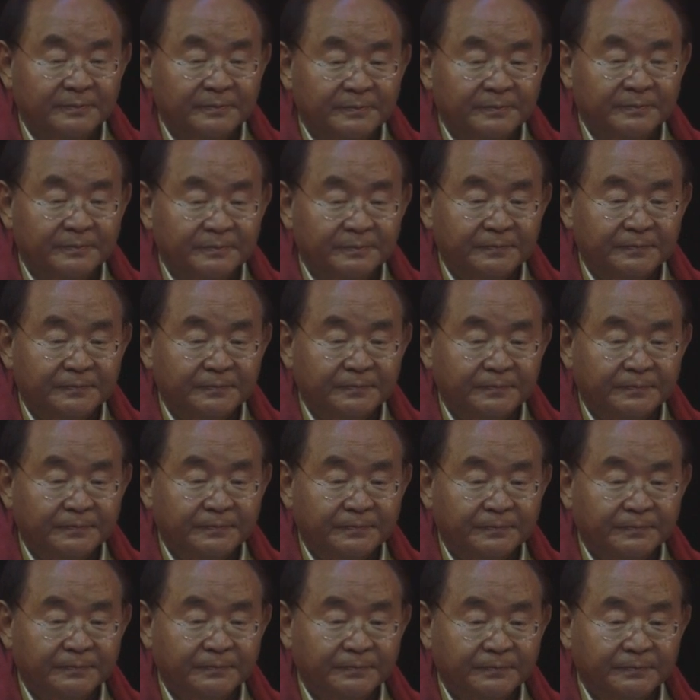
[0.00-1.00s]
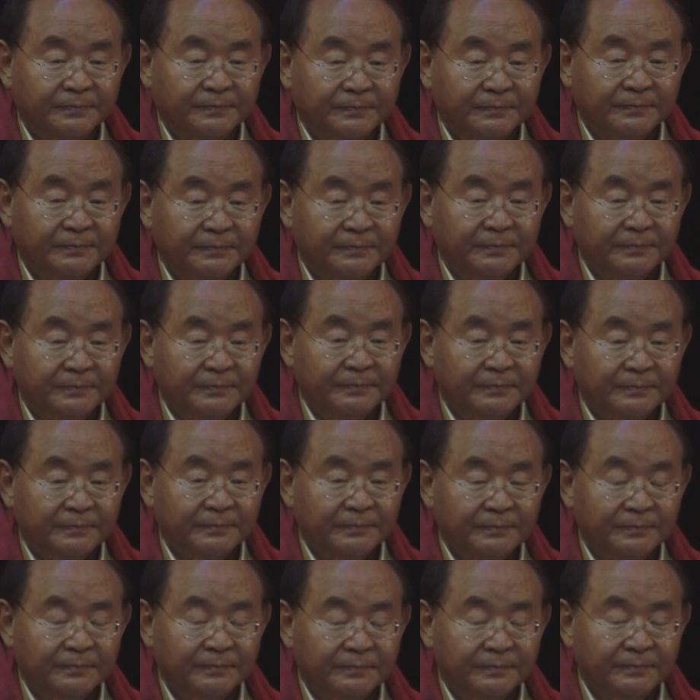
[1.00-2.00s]

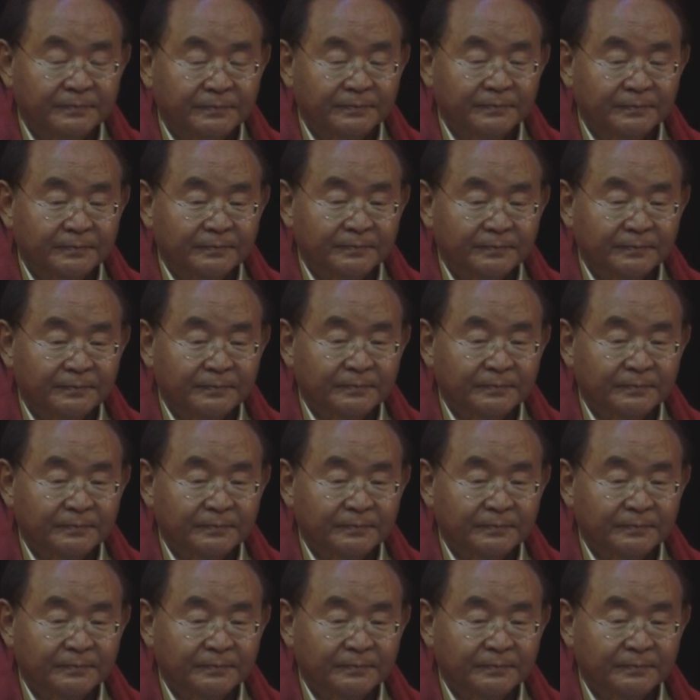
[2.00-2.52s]
[no speech]